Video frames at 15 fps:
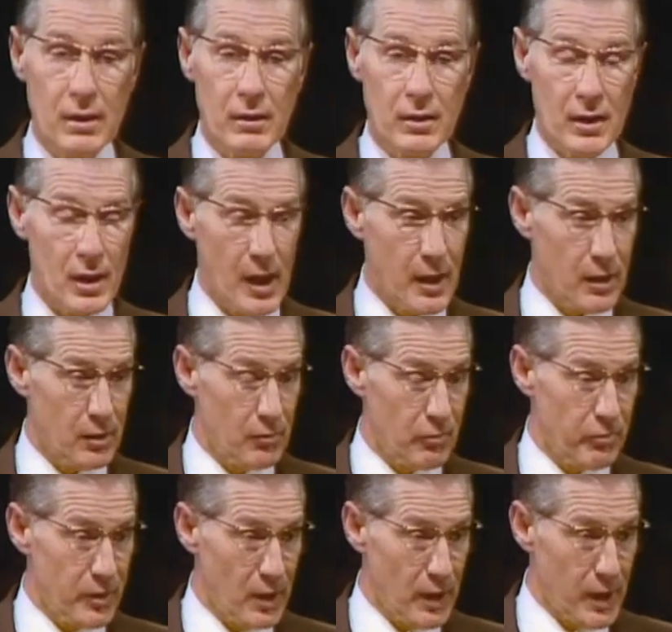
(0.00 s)
then I can
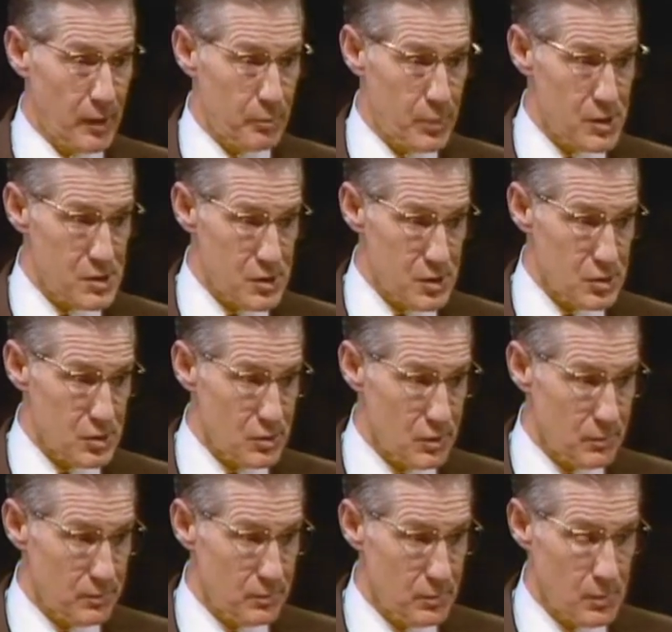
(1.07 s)
fill that position.
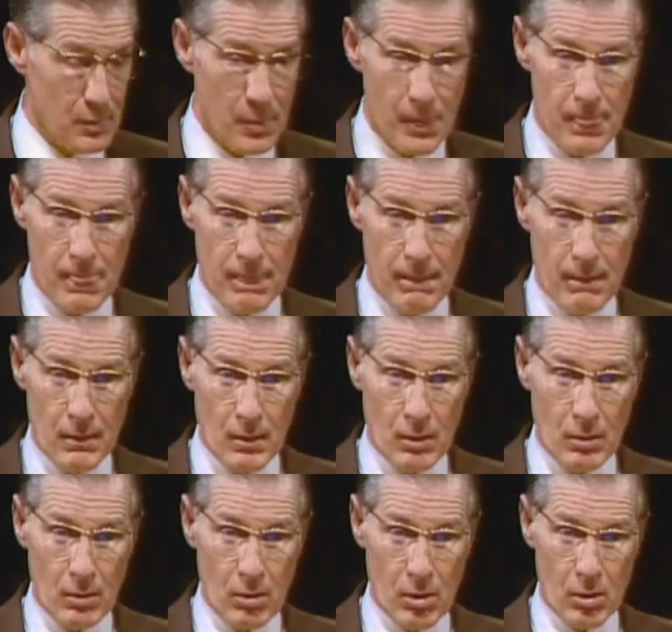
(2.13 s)

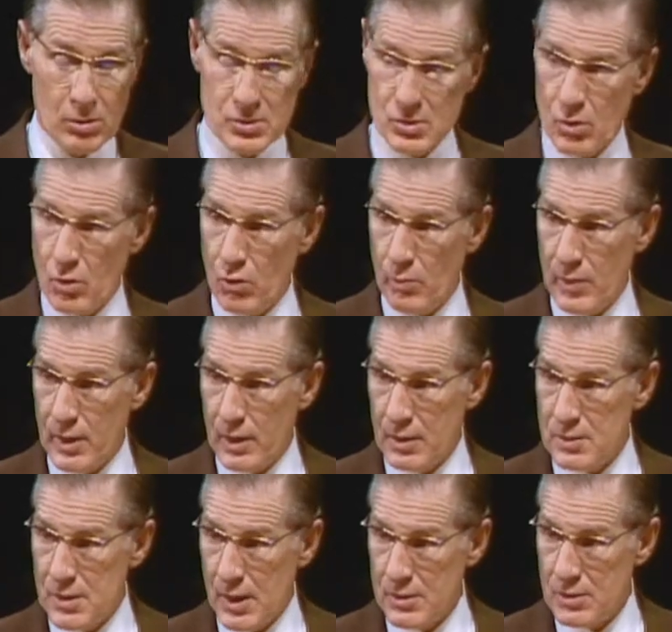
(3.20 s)
Also,
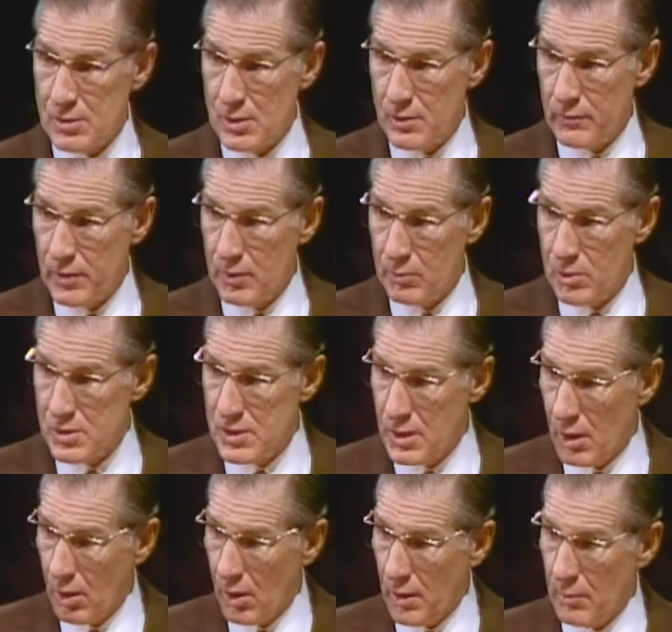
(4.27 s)
because I served in
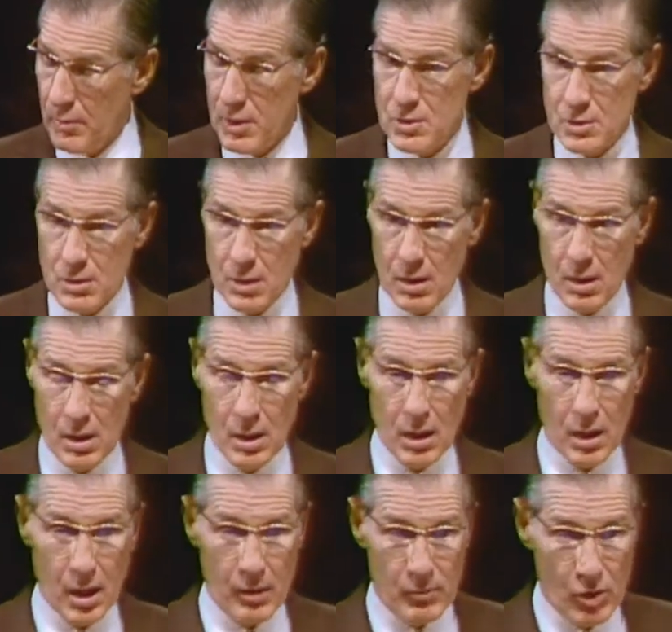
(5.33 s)
Brazil on a mission,
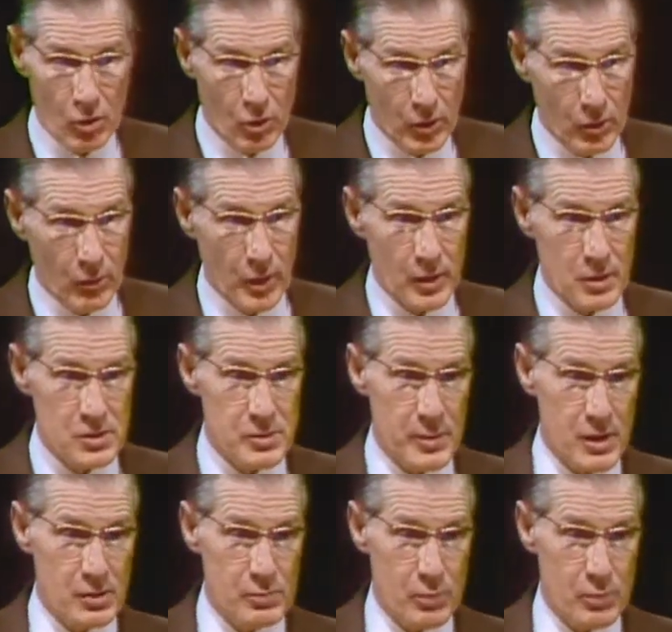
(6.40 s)
I'm the only one that speaks